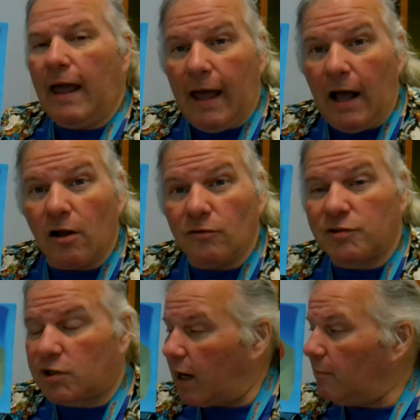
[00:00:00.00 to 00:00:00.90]

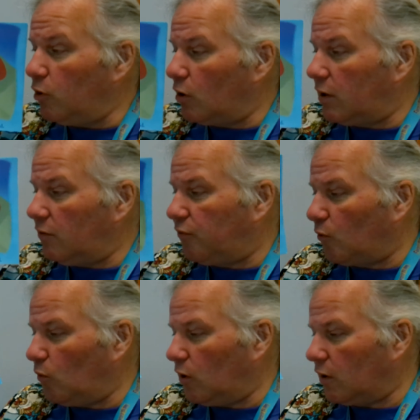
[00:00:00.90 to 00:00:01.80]
Elves came looking for
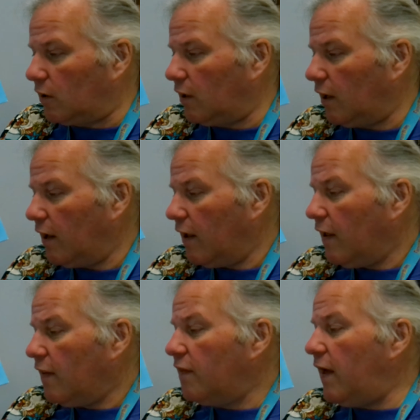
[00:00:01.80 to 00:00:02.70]
work.
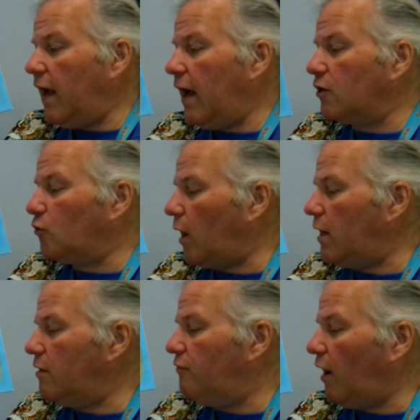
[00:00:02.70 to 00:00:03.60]
They had
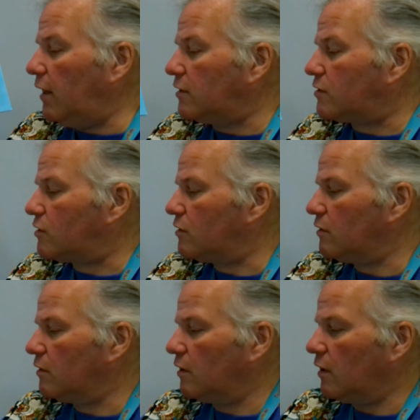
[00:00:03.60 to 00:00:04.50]
great advice.
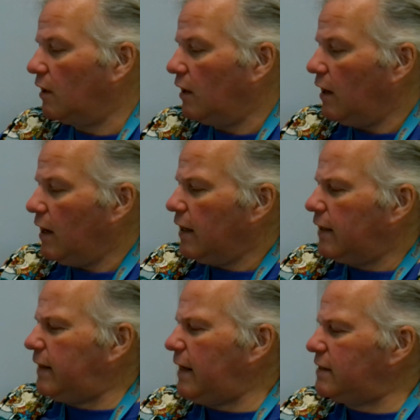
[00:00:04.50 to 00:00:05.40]

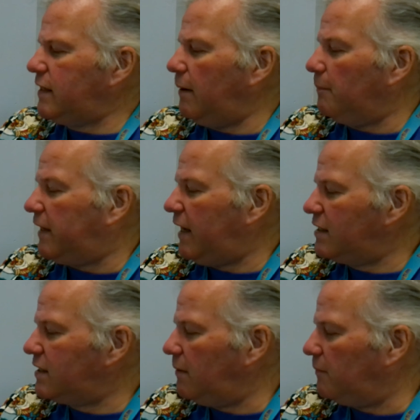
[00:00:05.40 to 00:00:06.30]
Kiss him,
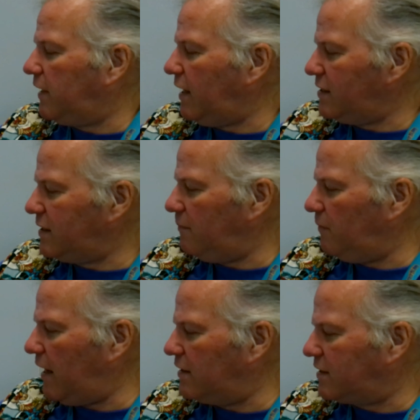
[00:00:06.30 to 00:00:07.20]
kiss him, kiss
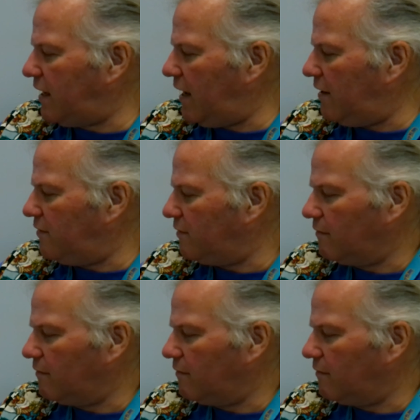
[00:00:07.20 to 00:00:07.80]
him, they said.